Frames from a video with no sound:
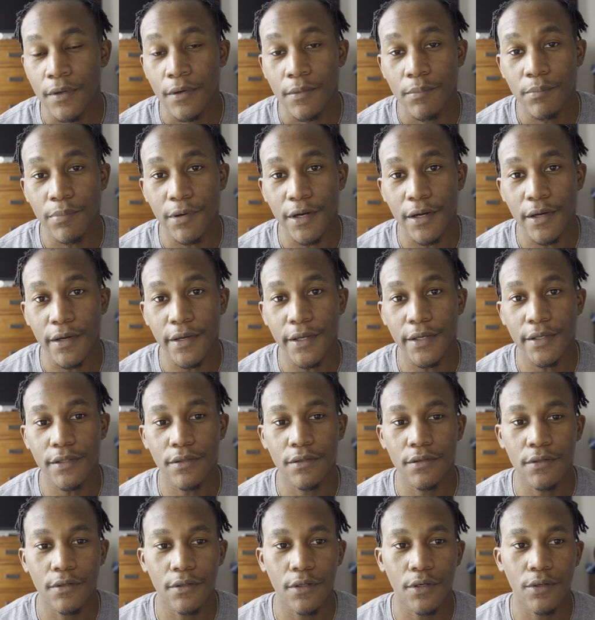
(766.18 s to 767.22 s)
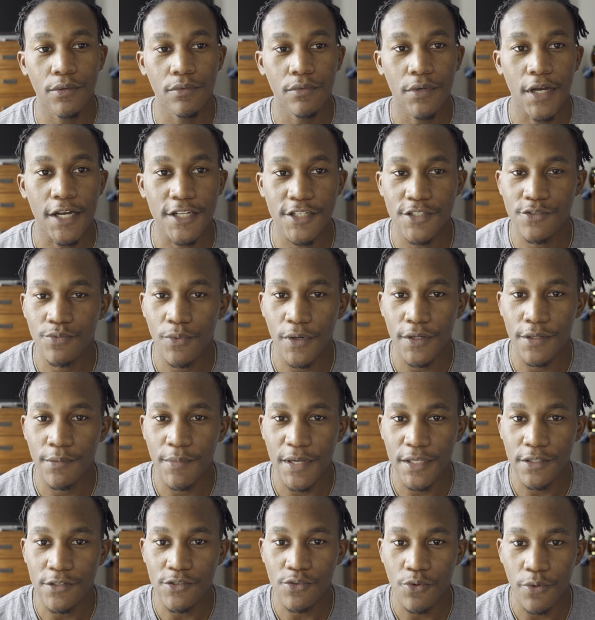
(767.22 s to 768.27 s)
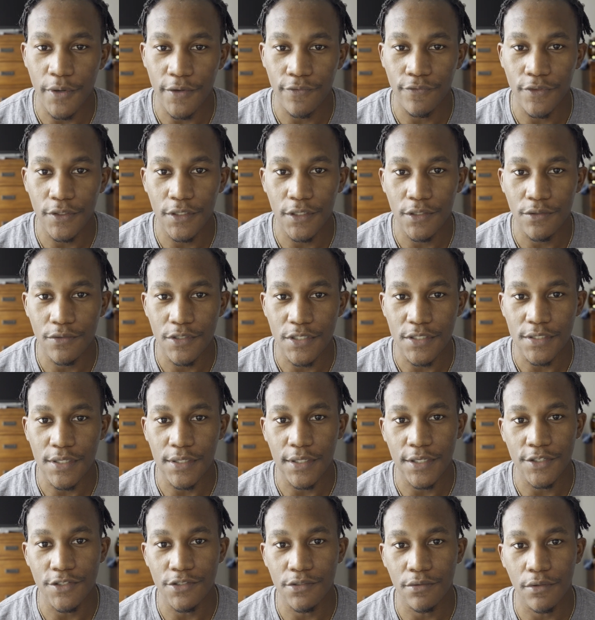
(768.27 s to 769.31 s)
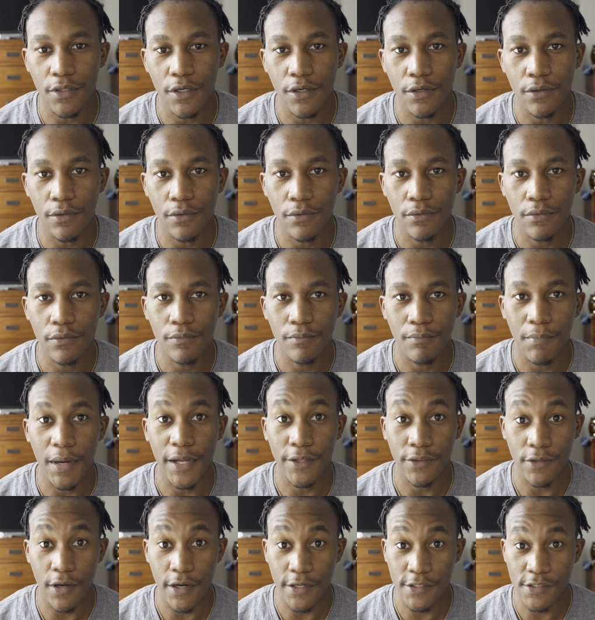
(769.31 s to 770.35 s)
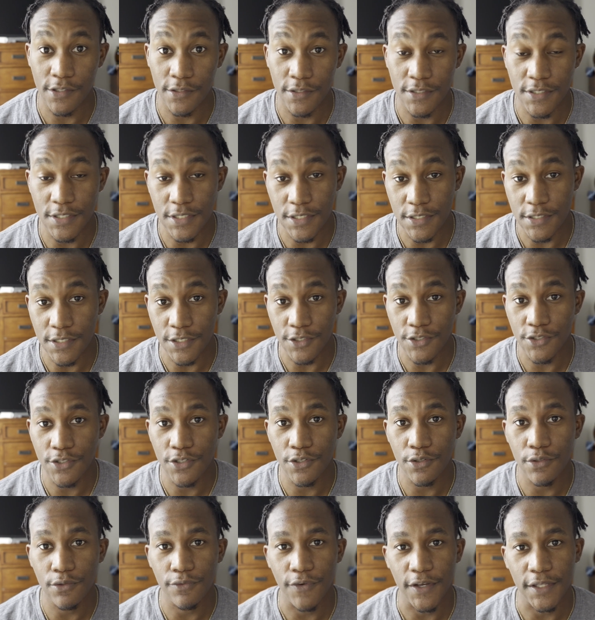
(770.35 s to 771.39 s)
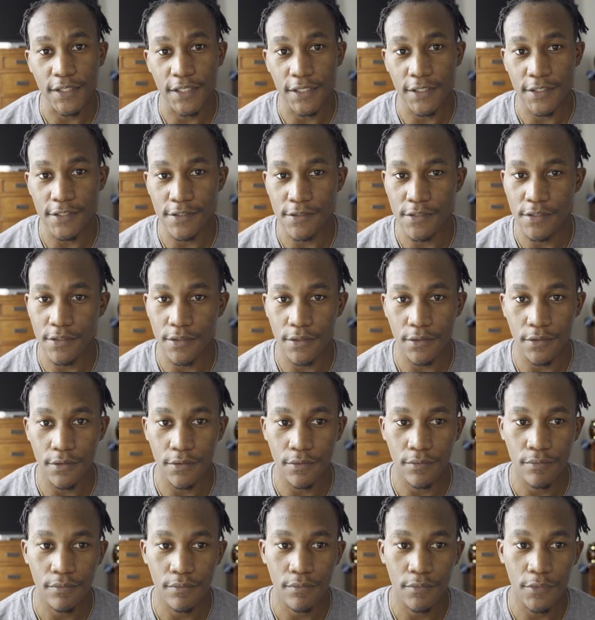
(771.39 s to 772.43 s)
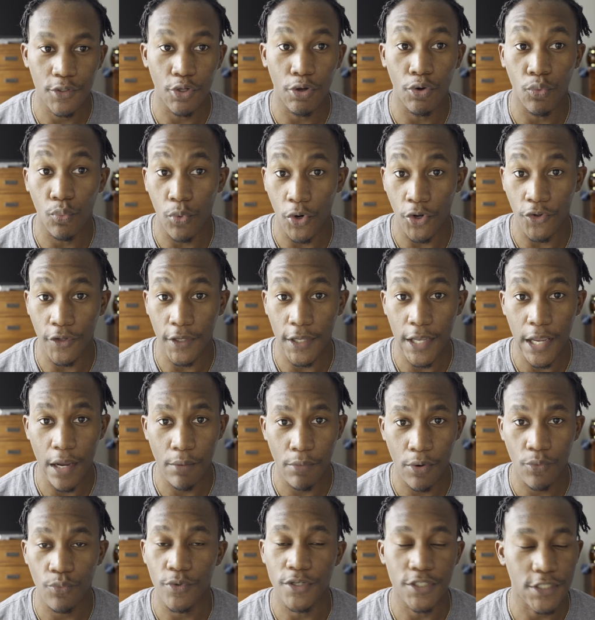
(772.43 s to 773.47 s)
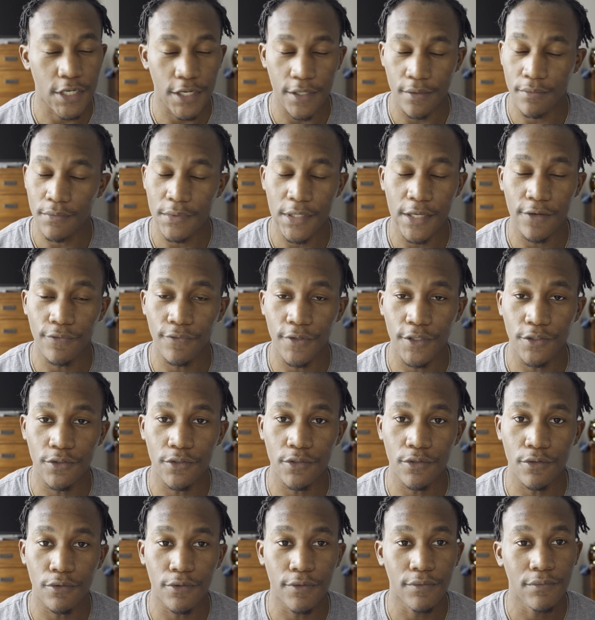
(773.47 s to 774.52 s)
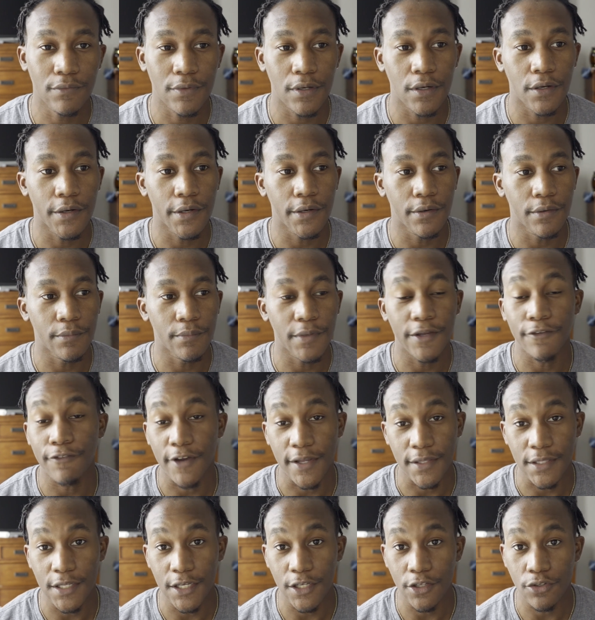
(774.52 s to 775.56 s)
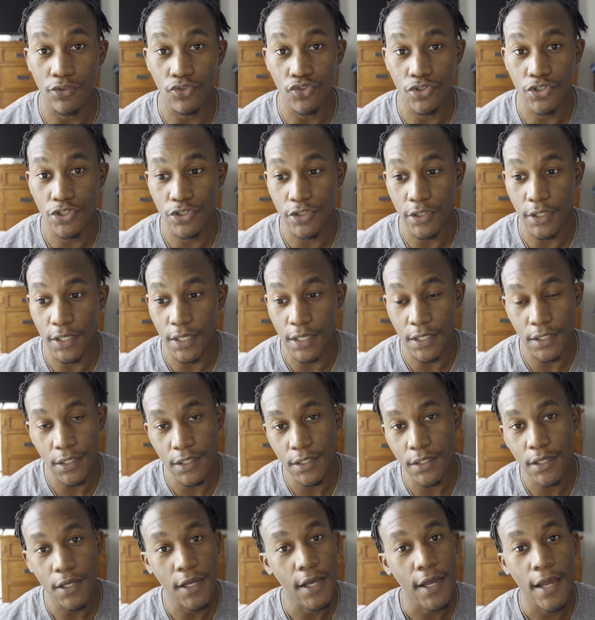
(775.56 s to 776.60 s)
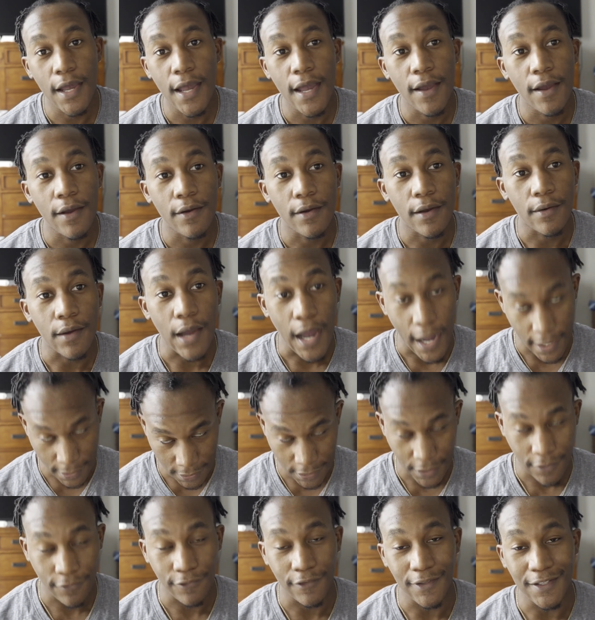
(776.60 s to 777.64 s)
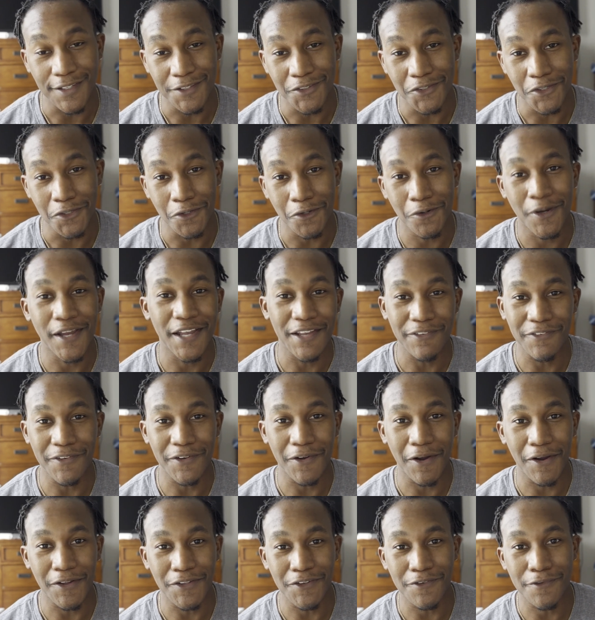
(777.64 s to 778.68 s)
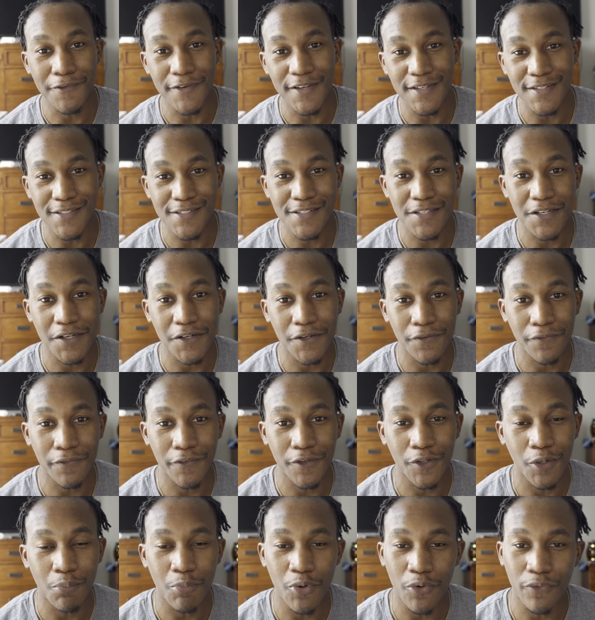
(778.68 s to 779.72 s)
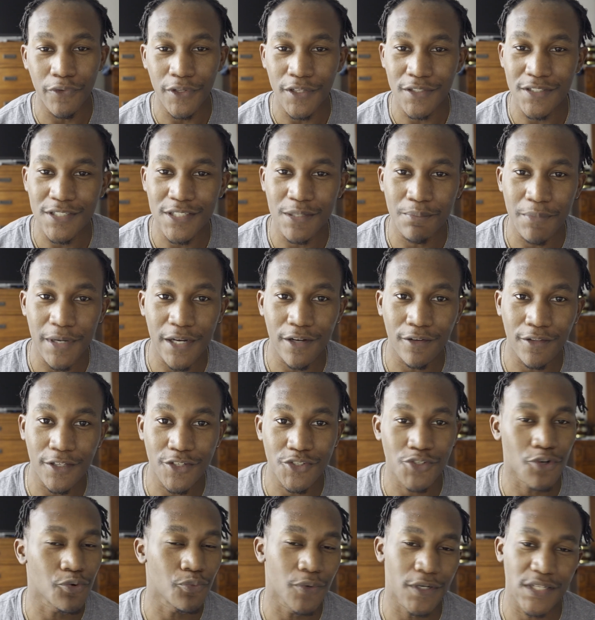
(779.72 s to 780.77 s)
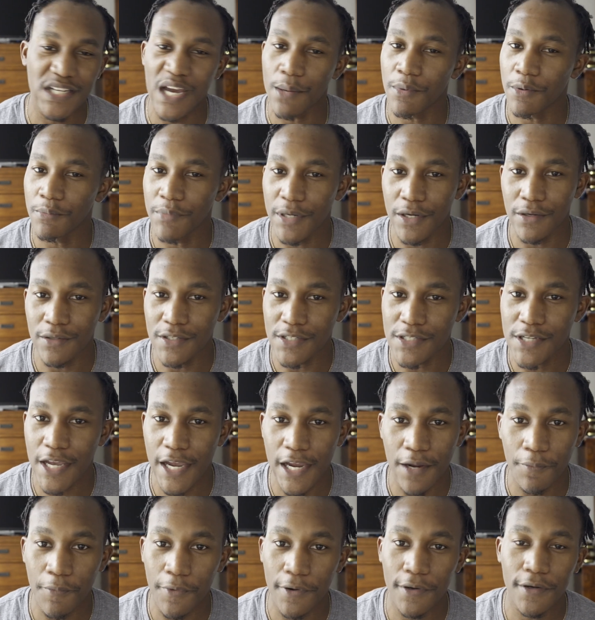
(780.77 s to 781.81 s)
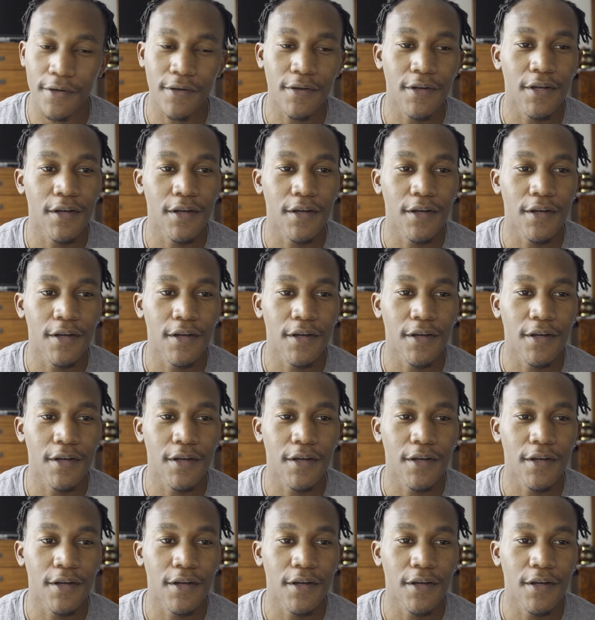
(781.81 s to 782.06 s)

But, I just wanted to make this quick video just to let you know my thoughts on the Z6II. If I think it's a, worthy camera, which I definitely do. If I think you should get it, I definitely do. If you're on the fence of, moving into the mirrorless, or what type of mirrorless camera